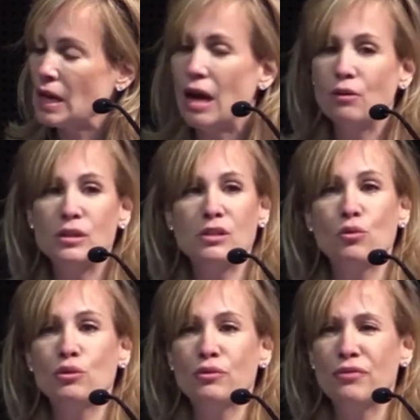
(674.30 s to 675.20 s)
How is this
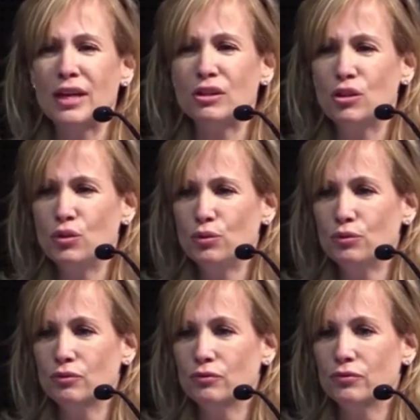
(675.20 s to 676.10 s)
going to affect
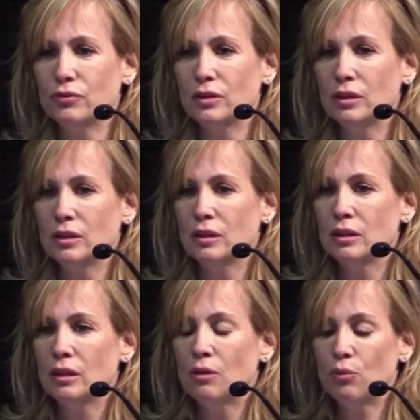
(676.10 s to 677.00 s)
you?
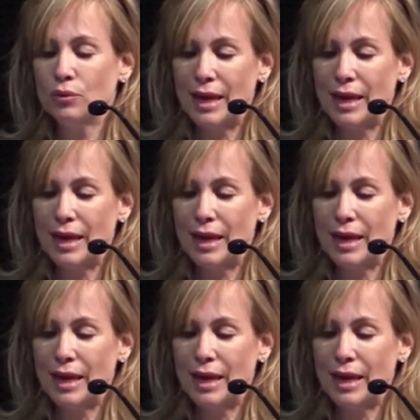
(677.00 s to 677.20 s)
Well,